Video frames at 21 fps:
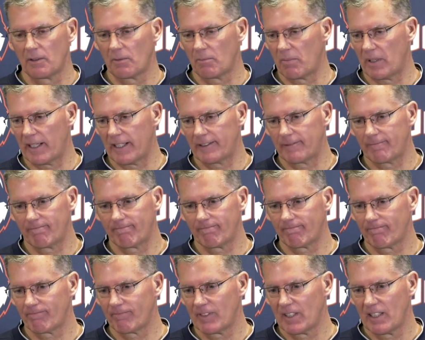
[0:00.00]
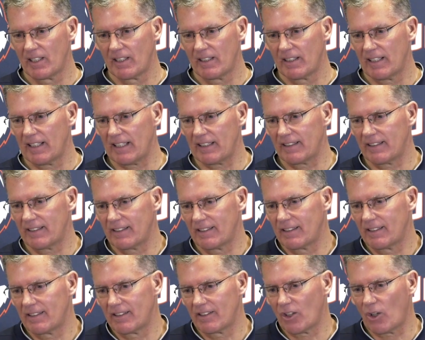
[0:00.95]
But that,
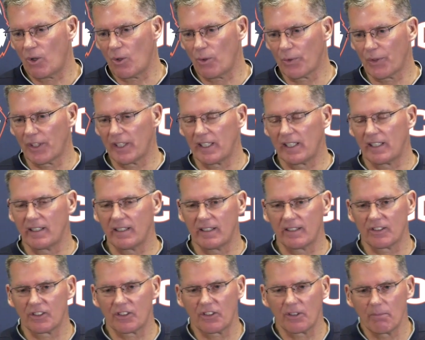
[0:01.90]
the whole thing is,